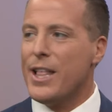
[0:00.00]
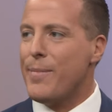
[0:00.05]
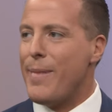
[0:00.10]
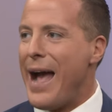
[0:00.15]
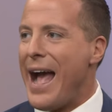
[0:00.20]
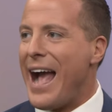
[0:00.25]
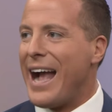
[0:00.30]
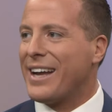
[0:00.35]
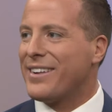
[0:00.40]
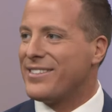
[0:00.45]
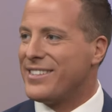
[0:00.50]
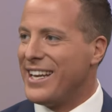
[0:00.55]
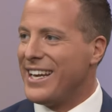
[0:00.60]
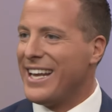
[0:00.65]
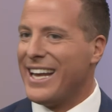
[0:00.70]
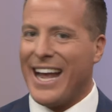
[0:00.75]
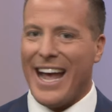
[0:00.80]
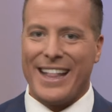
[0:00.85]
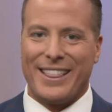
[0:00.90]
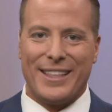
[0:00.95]
the MAC,
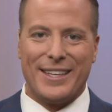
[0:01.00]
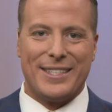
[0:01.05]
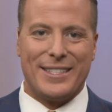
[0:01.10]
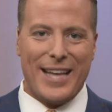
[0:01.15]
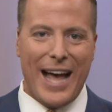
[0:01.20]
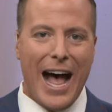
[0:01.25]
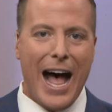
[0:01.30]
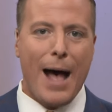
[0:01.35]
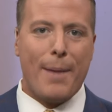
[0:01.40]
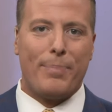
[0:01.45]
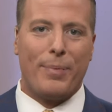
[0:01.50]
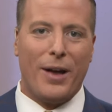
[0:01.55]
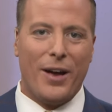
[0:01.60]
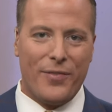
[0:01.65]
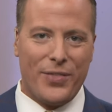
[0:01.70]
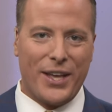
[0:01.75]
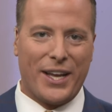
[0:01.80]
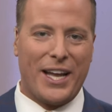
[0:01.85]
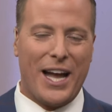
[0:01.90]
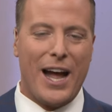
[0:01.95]
sitting at the top
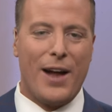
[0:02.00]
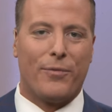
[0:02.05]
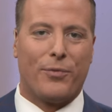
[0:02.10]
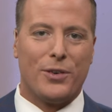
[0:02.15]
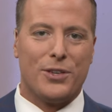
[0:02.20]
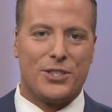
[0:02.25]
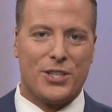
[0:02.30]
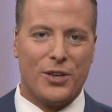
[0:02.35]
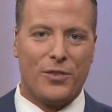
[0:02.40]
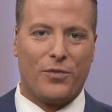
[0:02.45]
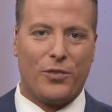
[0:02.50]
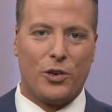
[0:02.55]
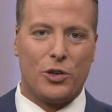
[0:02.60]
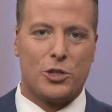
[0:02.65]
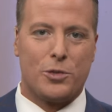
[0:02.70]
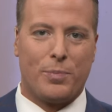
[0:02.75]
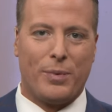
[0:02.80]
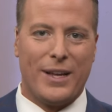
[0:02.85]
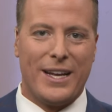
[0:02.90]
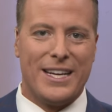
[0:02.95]
of the conference in
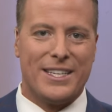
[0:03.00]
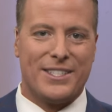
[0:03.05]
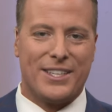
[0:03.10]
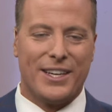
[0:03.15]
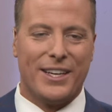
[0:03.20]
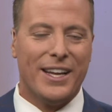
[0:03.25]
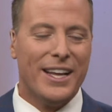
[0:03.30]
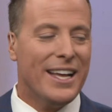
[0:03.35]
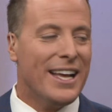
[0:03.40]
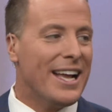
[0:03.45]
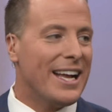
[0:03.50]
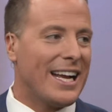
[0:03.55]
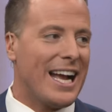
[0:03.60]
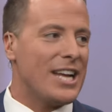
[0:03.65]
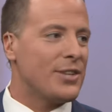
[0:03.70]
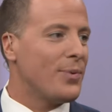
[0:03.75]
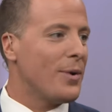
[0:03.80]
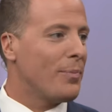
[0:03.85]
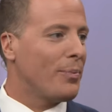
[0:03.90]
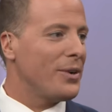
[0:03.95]
first place. And,
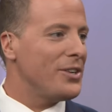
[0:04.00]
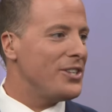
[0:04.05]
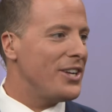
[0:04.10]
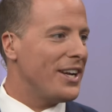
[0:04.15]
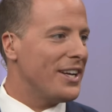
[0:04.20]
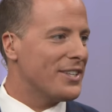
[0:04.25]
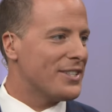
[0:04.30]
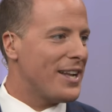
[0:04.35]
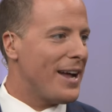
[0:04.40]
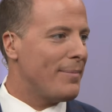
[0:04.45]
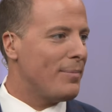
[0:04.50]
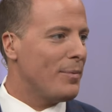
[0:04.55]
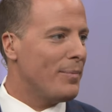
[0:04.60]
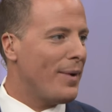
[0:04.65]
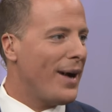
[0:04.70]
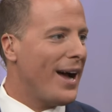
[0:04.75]
guys, we appreciate you stopping